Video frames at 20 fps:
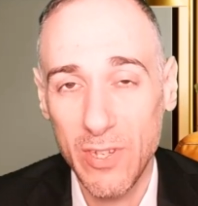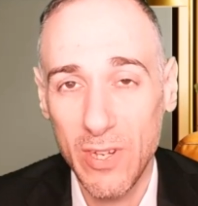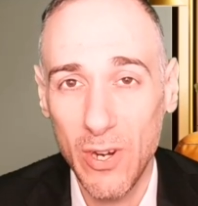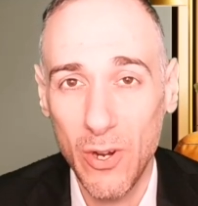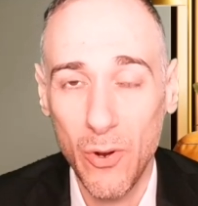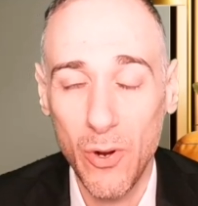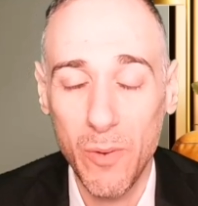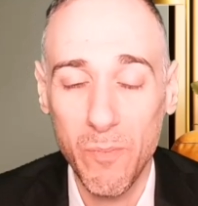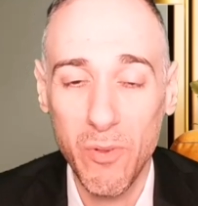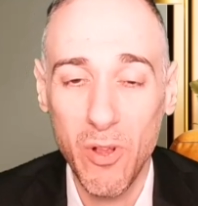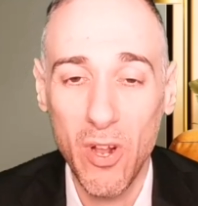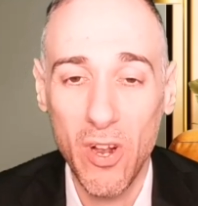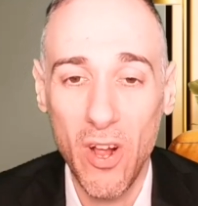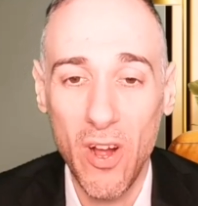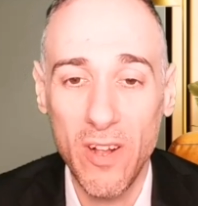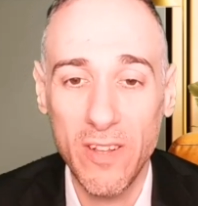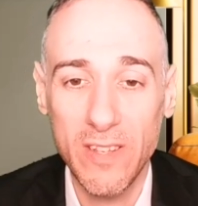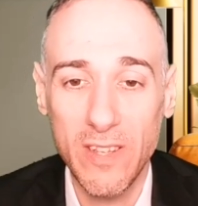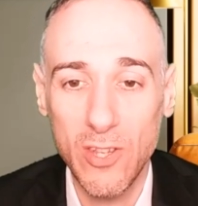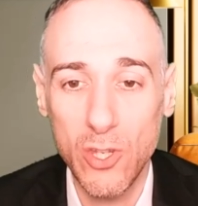We're going to go and plot it
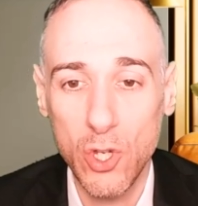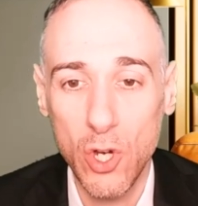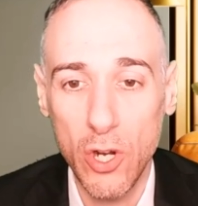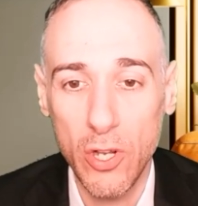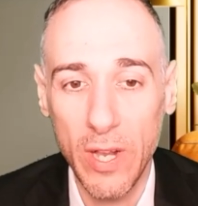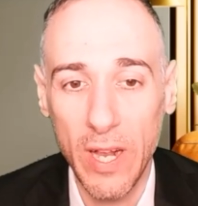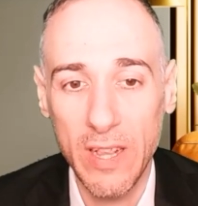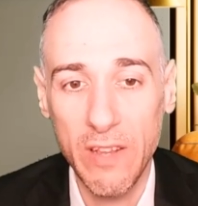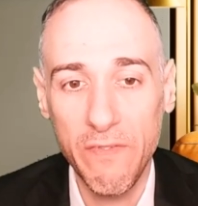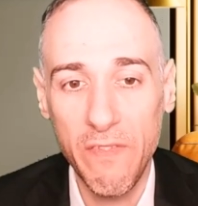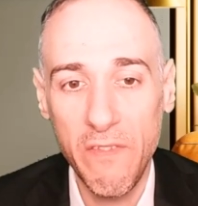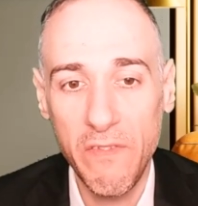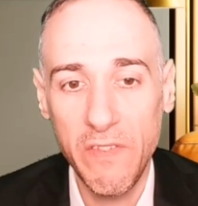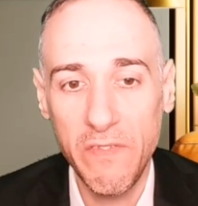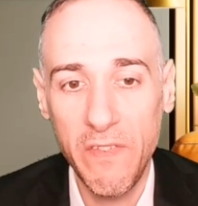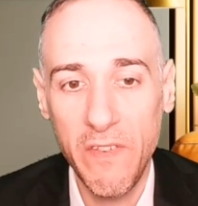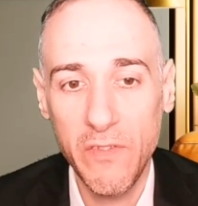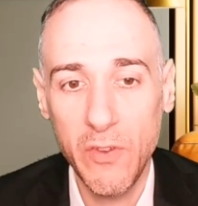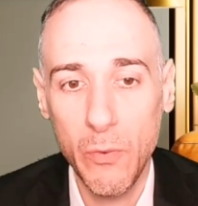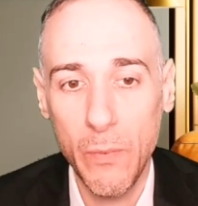onto the chart. You got the
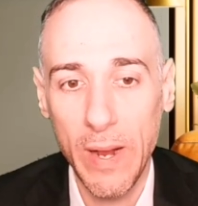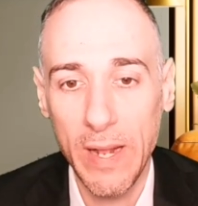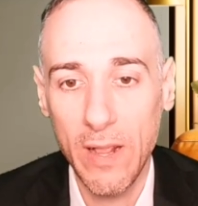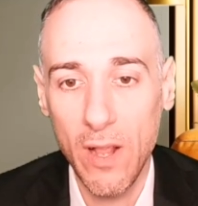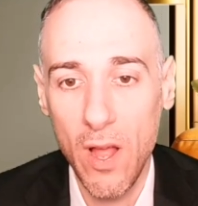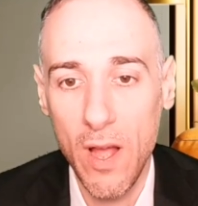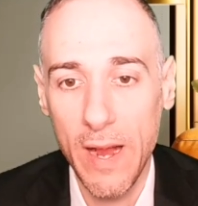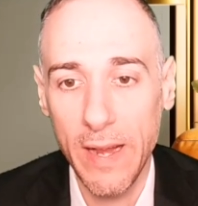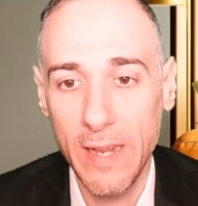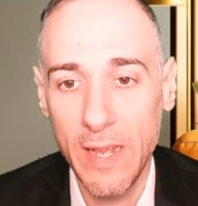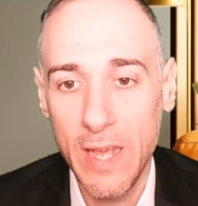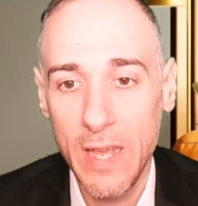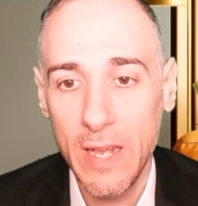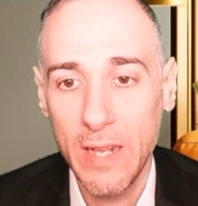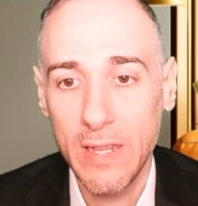50-50 red line.